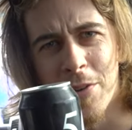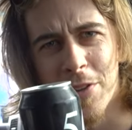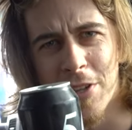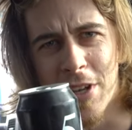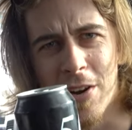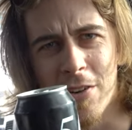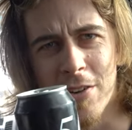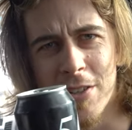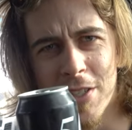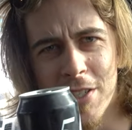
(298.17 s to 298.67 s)
with
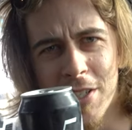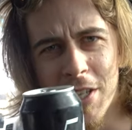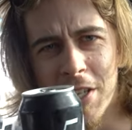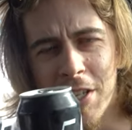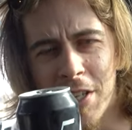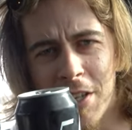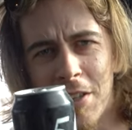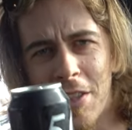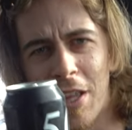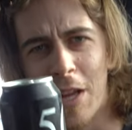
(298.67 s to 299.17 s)
currency.
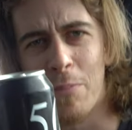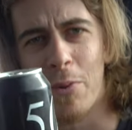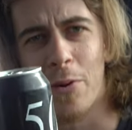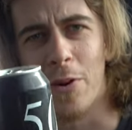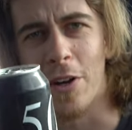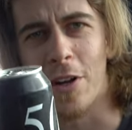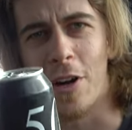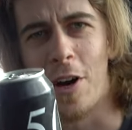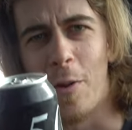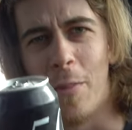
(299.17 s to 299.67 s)
They
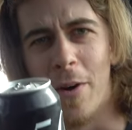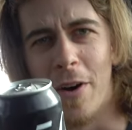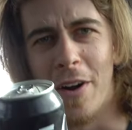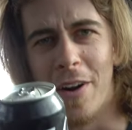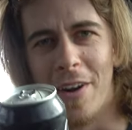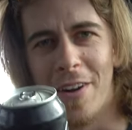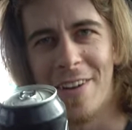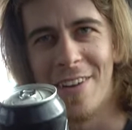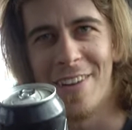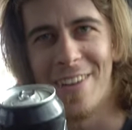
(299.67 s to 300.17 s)
put a
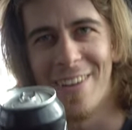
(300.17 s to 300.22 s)
comma.